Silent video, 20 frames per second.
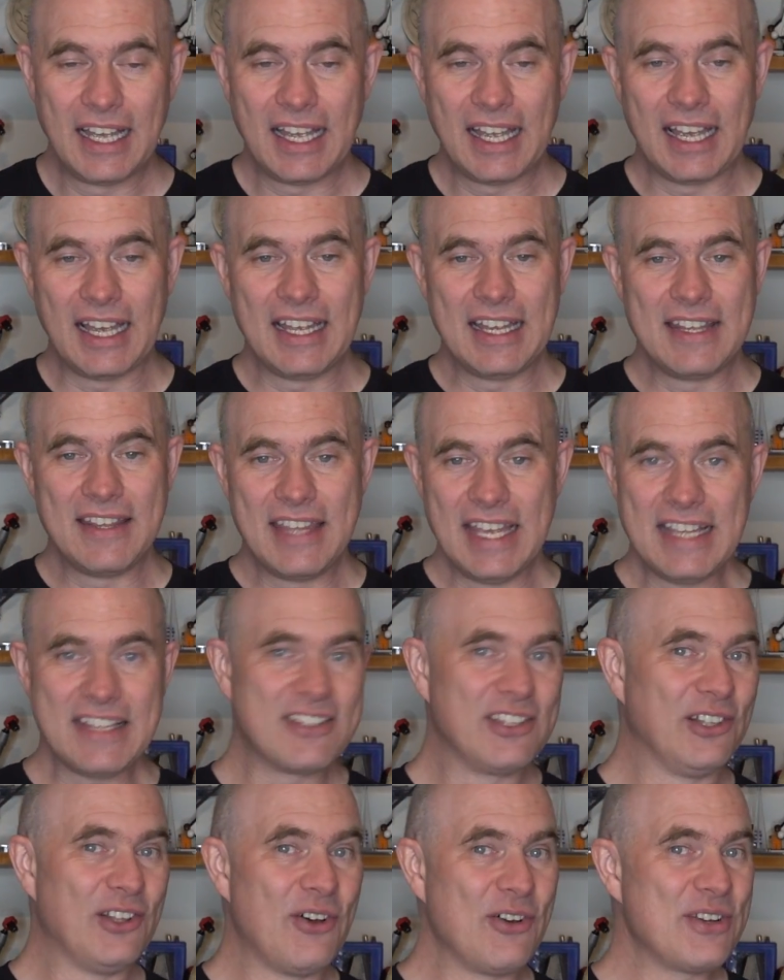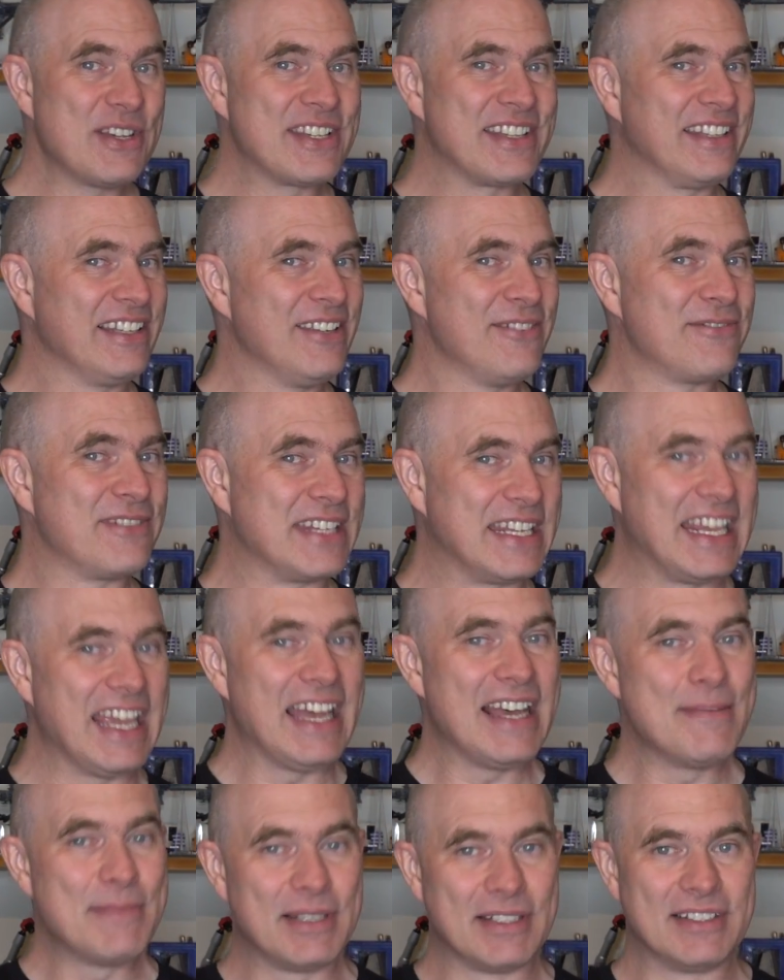And that's the longest lived
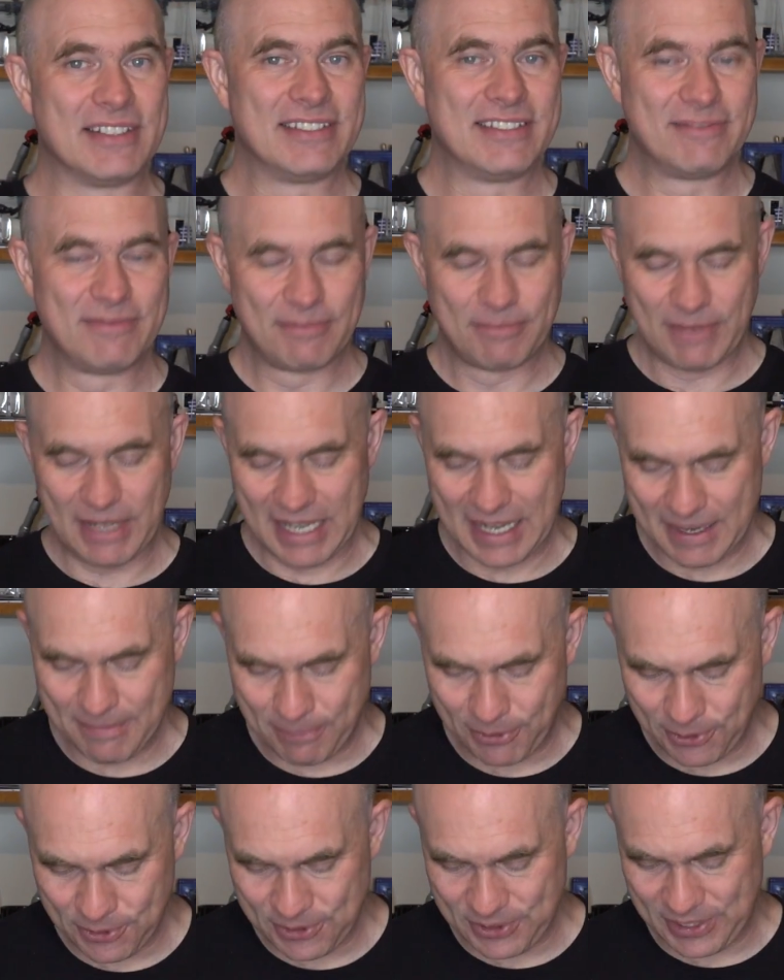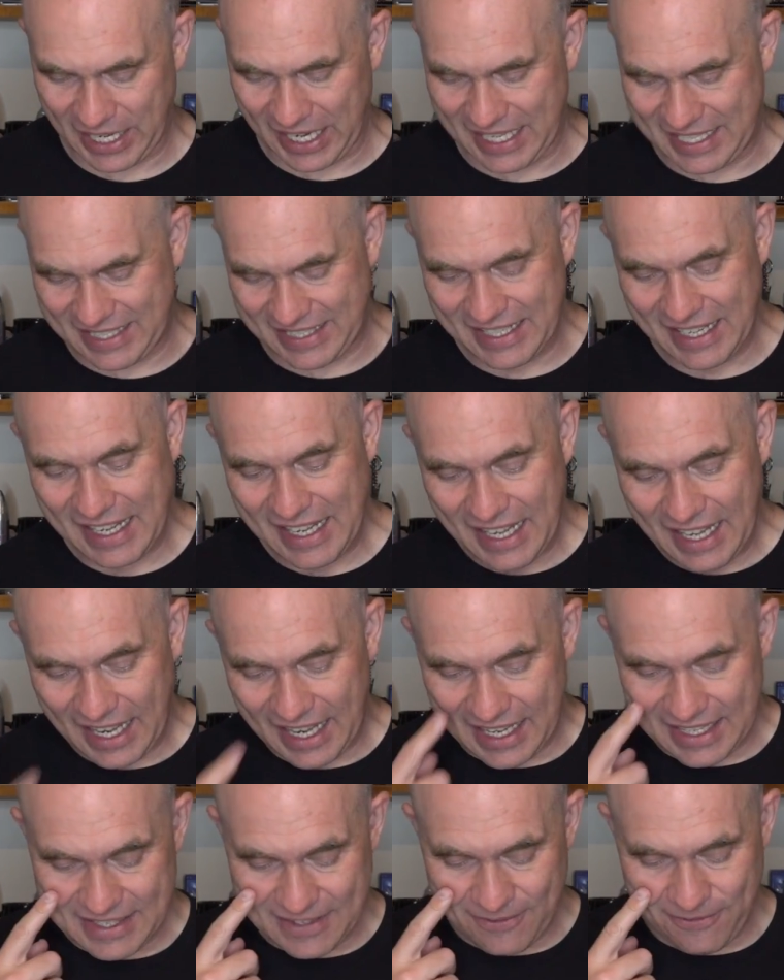gamma uh, process.
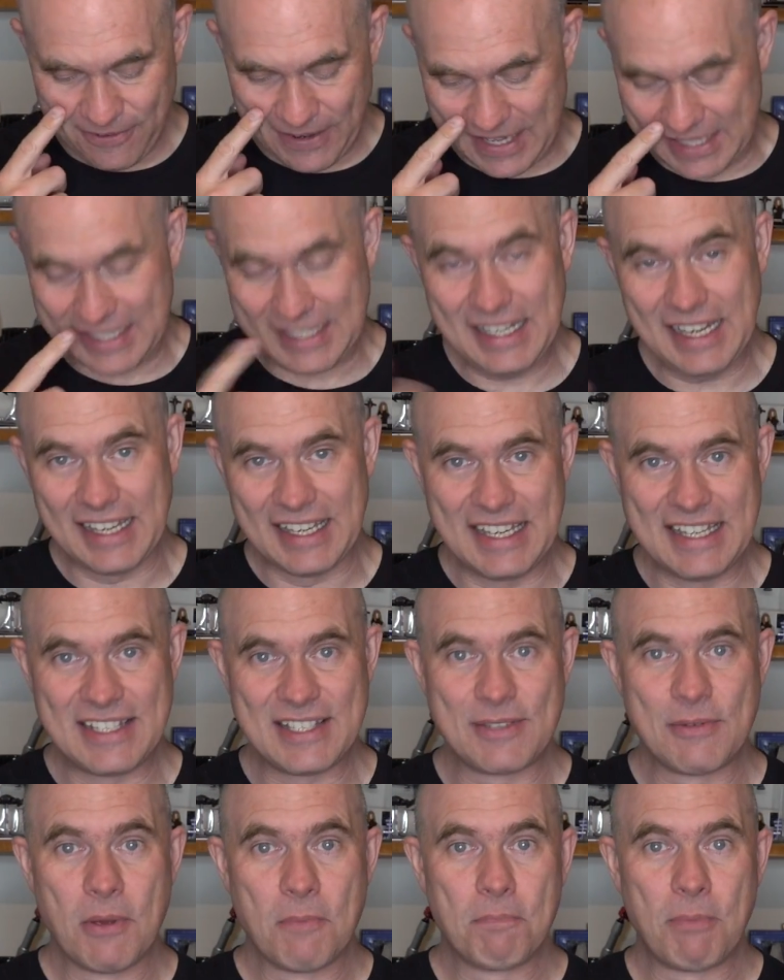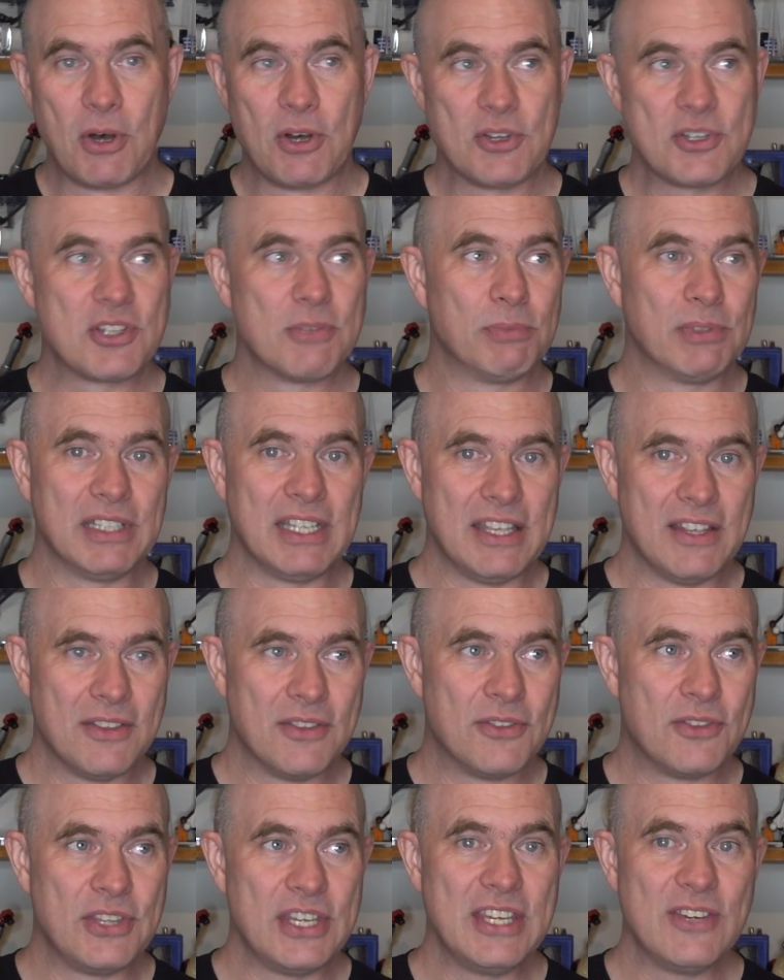And in fact, yeah, it's possibly
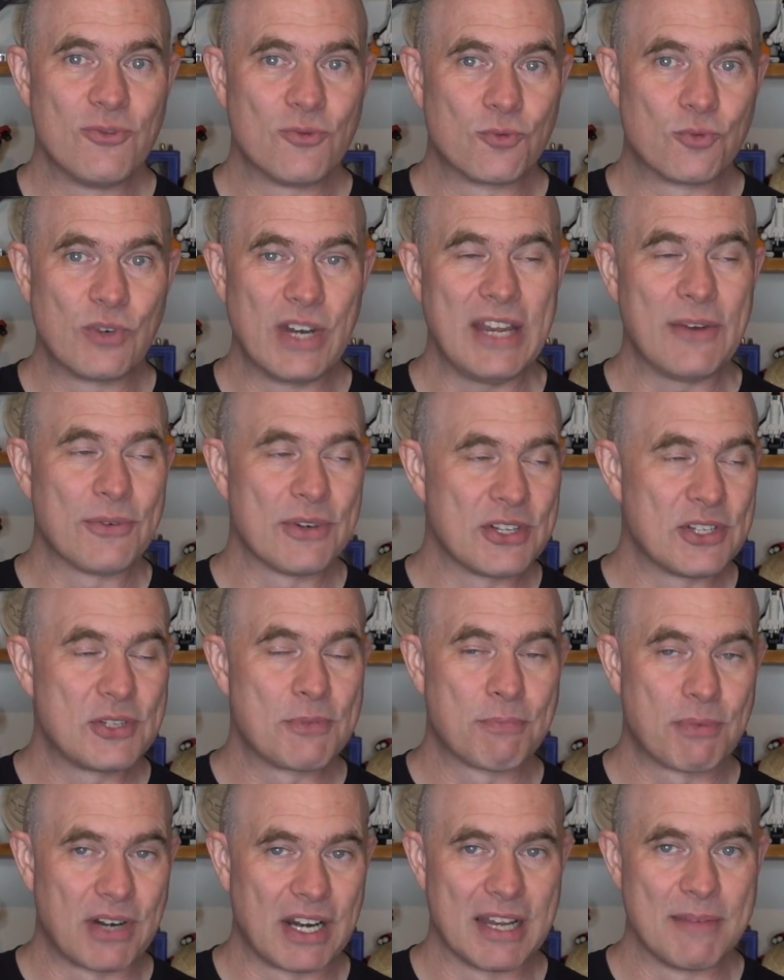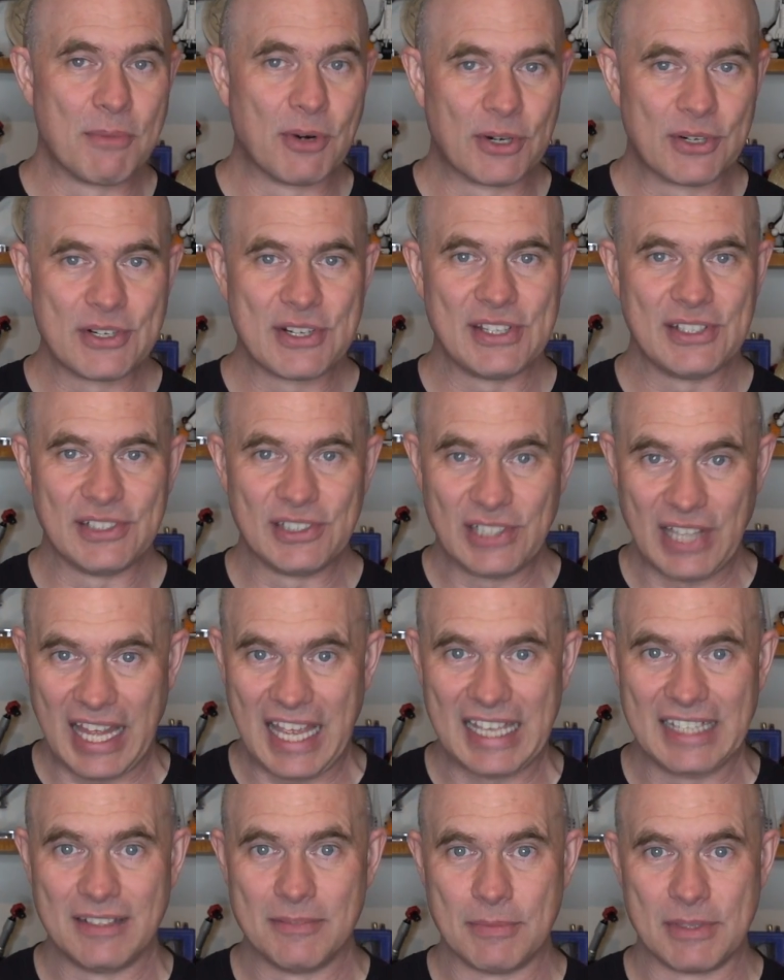the rarest primordial
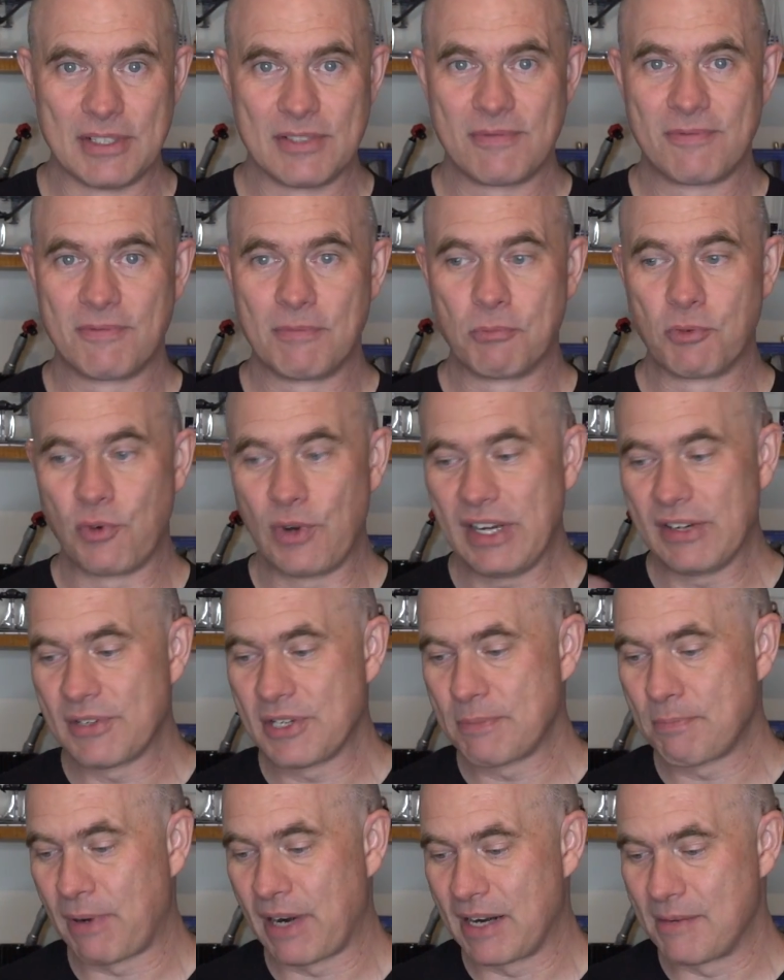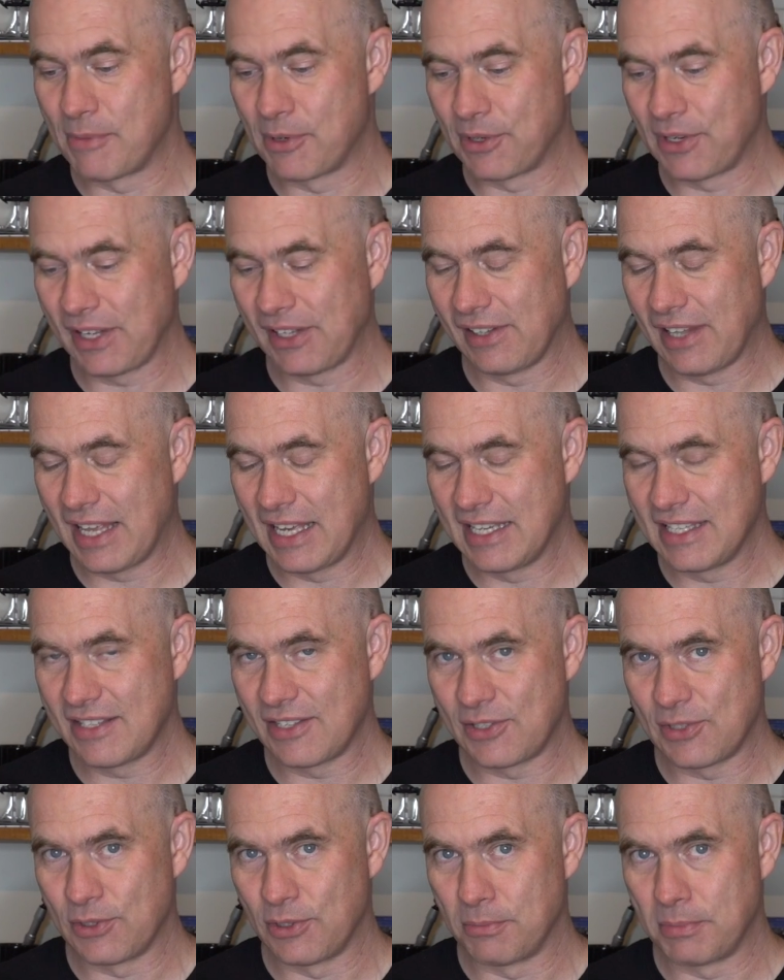element, rarest primordial
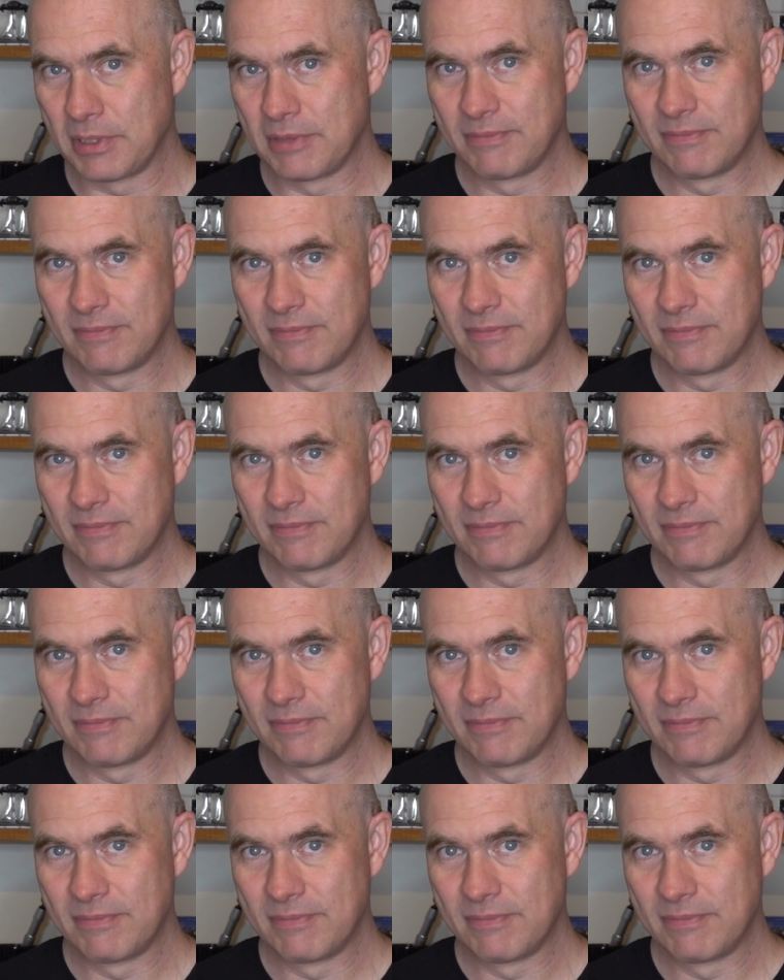isotope.